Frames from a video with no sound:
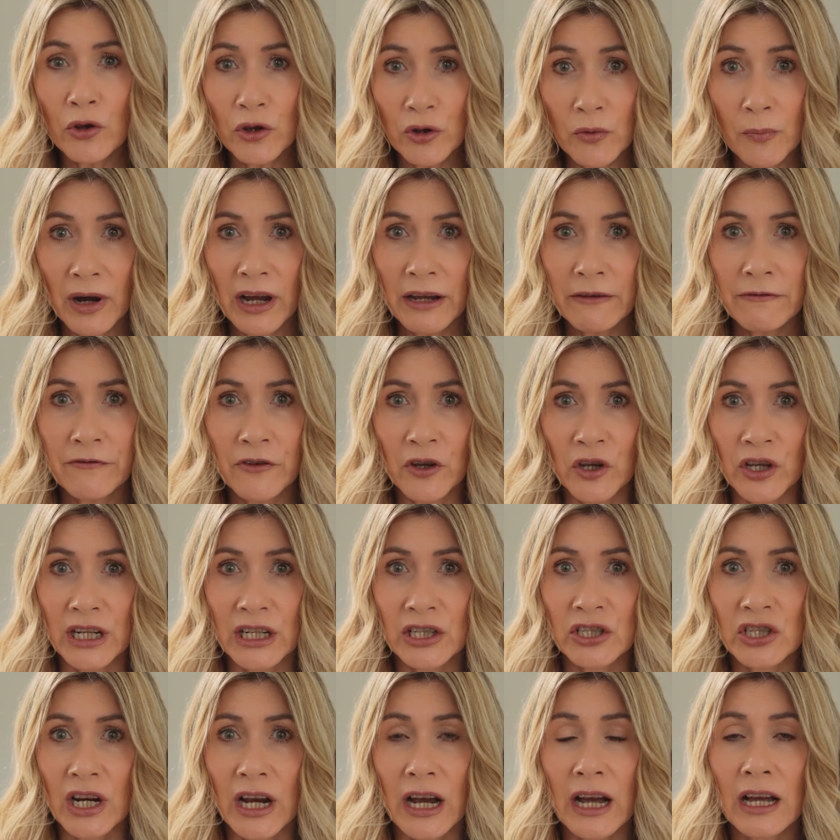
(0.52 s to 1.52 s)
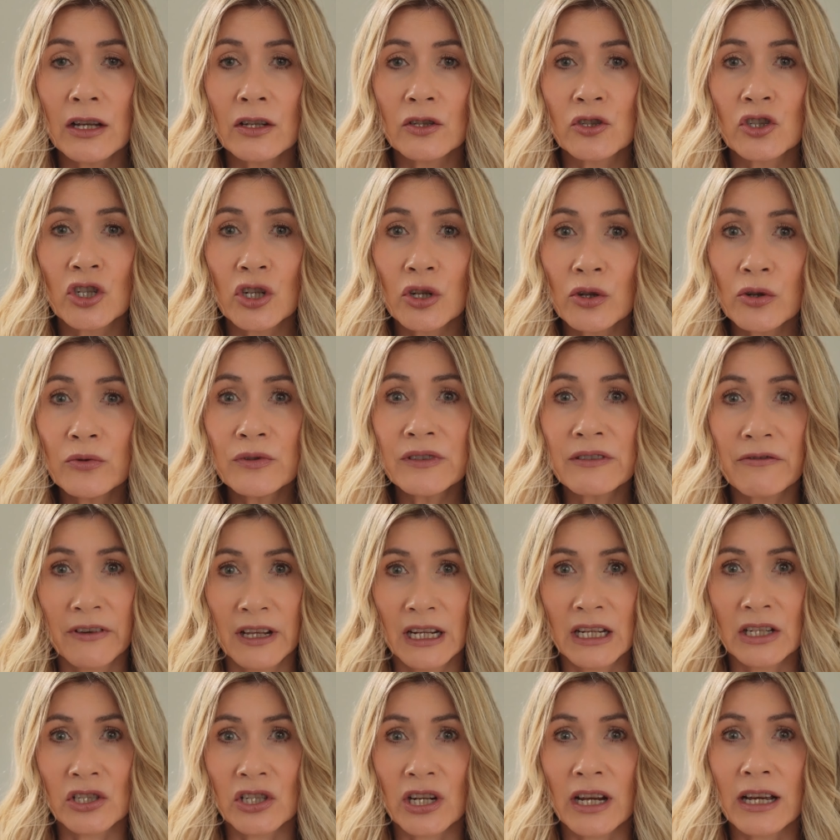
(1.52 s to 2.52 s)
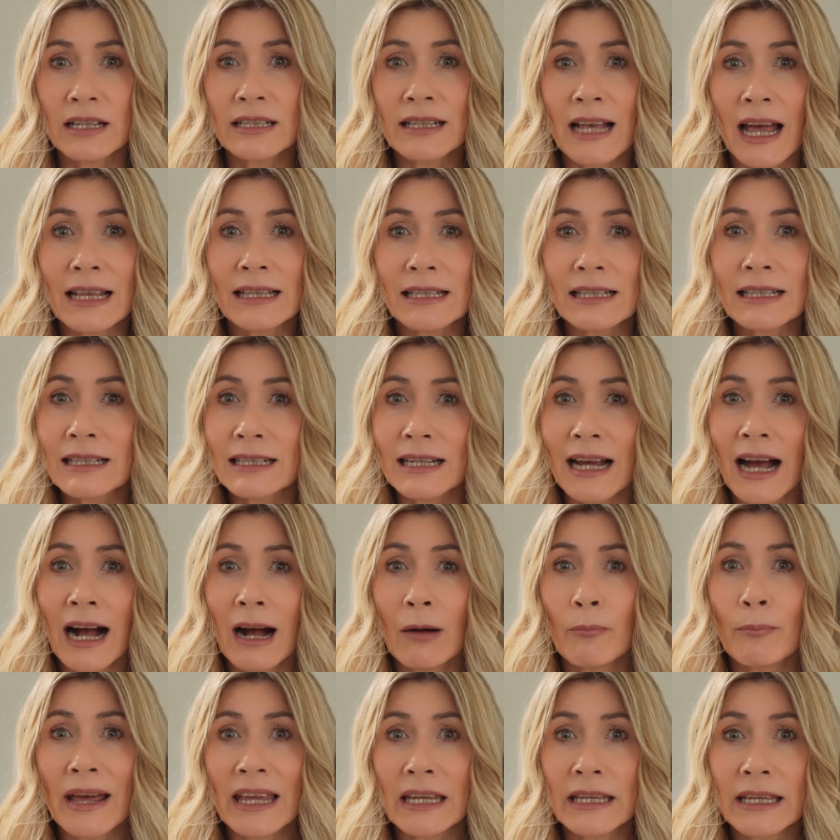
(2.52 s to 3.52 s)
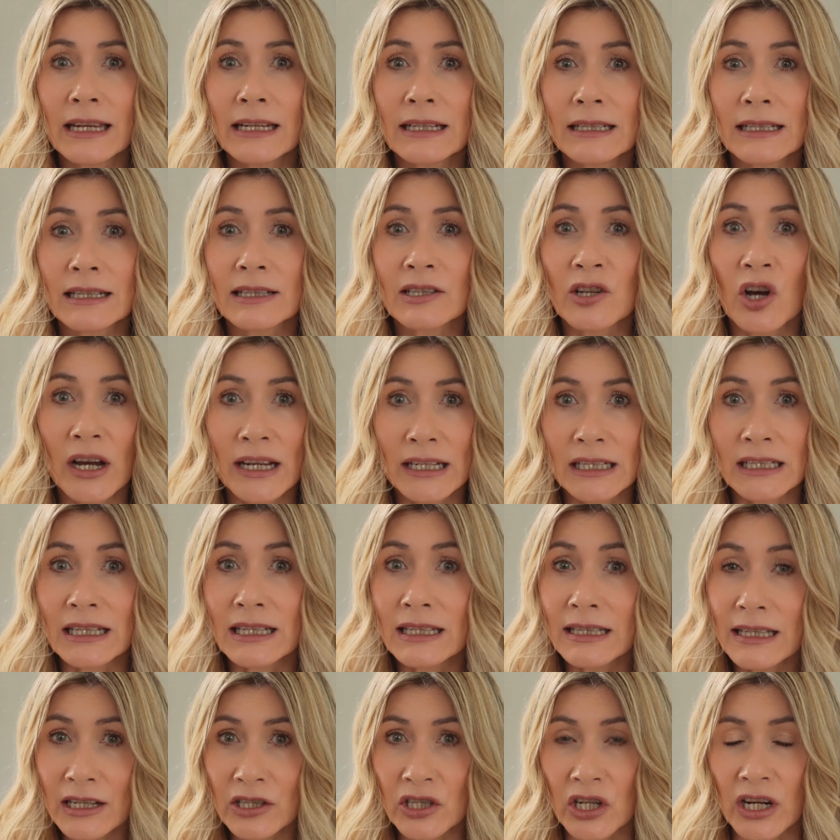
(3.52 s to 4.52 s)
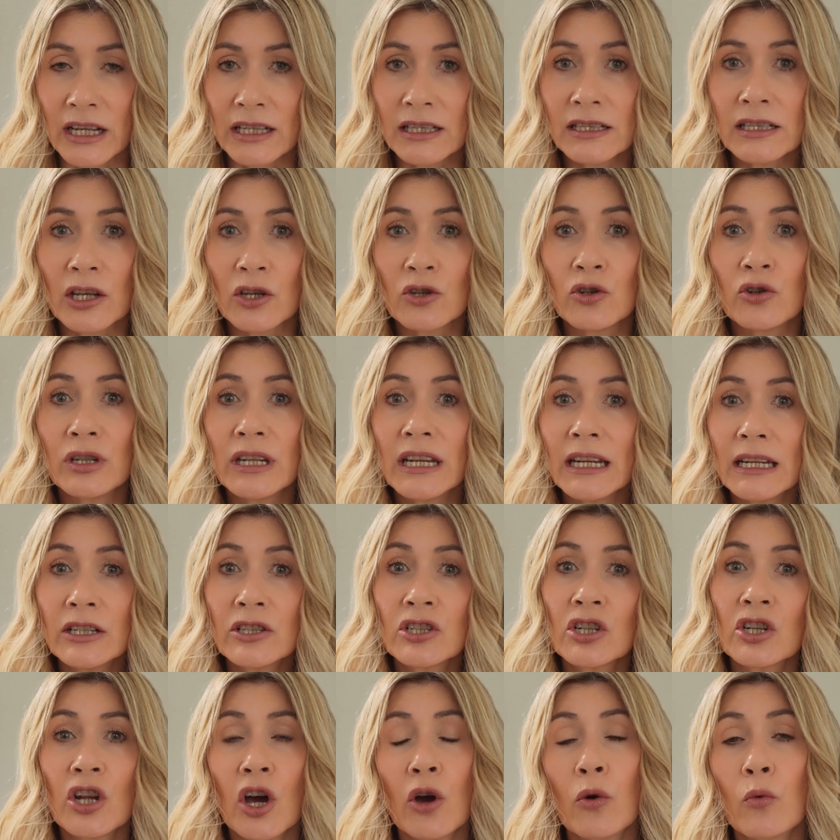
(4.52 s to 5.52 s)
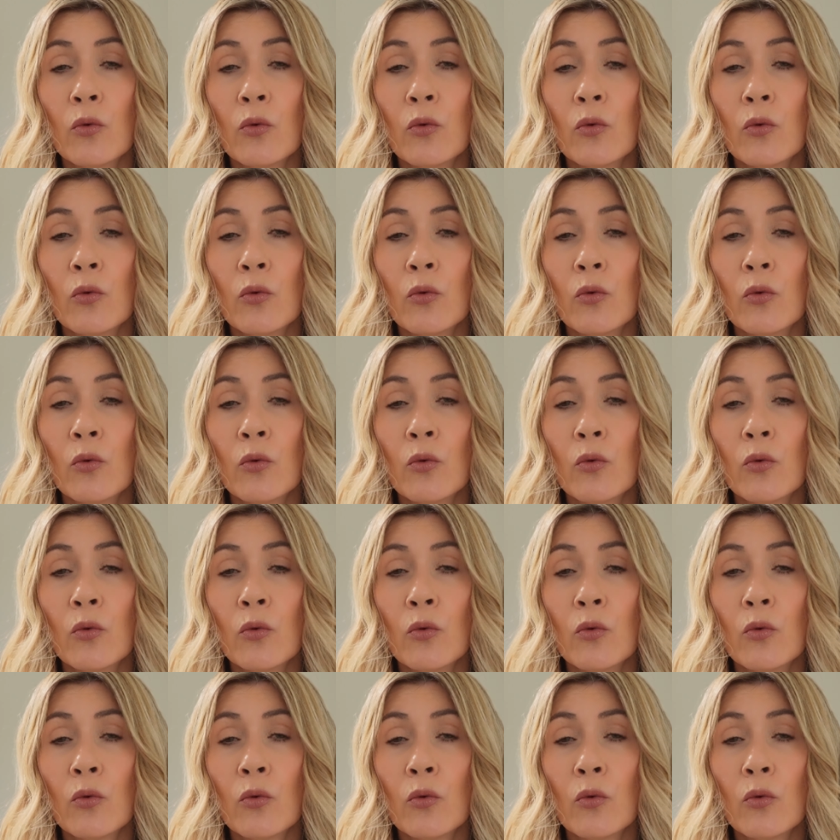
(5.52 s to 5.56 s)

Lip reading: you buy furniture, choose finishers and start making design decisions, you need to know